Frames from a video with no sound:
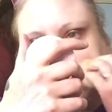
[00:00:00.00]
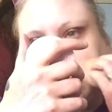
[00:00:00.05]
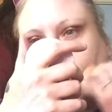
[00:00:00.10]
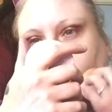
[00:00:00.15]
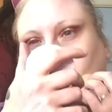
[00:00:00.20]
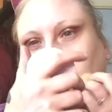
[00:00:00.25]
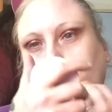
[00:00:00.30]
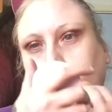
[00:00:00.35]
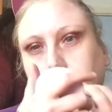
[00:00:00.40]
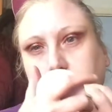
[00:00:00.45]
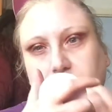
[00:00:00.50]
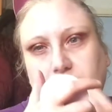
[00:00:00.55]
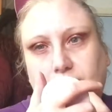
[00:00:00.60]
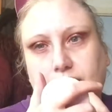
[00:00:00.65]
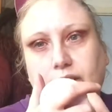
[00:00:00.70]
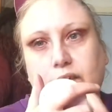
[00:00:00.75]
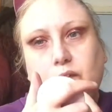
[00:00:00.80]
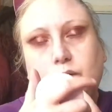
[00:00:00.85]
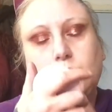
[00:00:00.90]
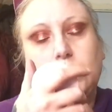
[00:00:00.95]
like a brick
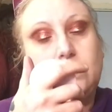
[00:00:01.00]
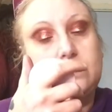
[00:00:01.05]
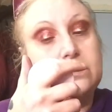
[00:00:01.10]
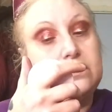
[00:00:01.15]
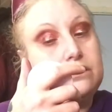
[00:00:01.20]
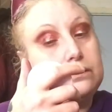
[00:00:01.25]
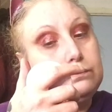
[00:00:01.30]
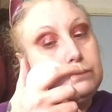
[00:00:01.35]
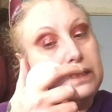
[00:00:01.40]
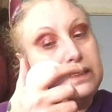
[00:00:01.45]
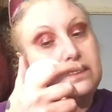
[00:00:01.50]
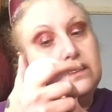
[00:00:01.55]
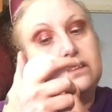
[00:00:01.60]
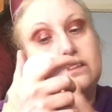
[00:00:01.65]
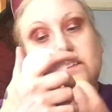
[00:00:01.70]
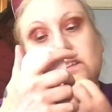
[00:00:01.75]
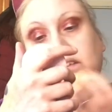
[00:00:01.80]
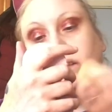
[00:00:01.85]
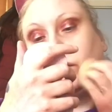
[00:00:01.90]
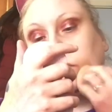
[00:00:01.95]
where you're smacking
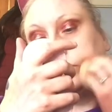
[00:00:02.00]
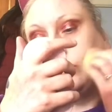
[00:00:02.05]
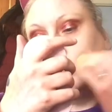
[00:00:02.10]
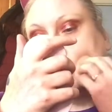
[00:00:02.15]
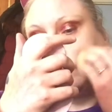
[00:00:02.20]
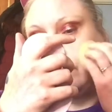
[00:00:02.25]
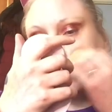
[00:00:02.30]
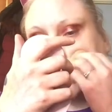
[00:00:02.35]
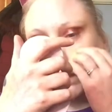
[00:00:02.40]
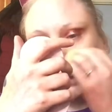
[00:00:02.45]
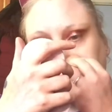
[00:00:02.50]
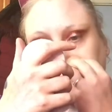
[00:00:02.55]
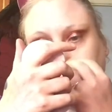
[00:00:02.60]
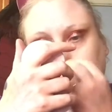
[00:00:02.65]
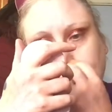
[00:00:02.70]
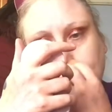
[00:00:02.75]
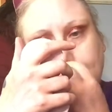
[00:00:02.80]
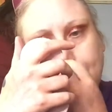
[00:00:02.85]
yourself in the face,